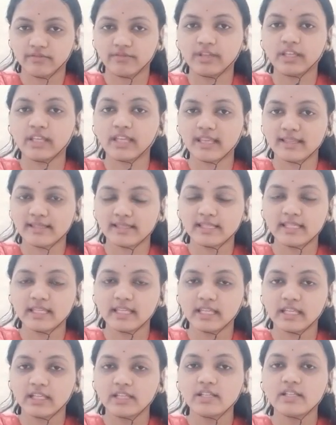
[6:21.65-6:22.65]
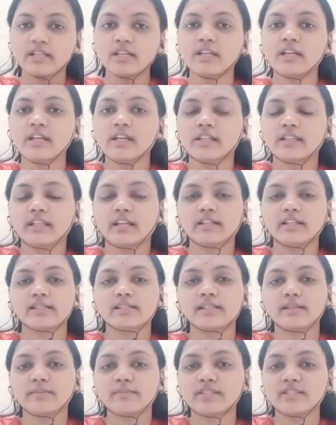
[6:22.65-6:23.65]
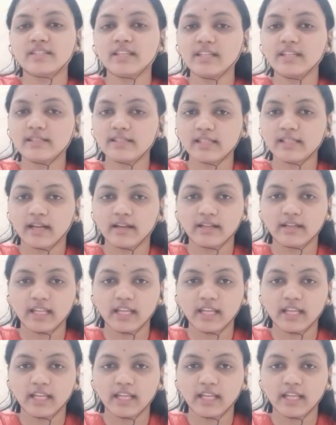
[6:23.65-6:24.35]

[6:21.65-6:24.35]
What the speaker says: We can see it, that is some seeds are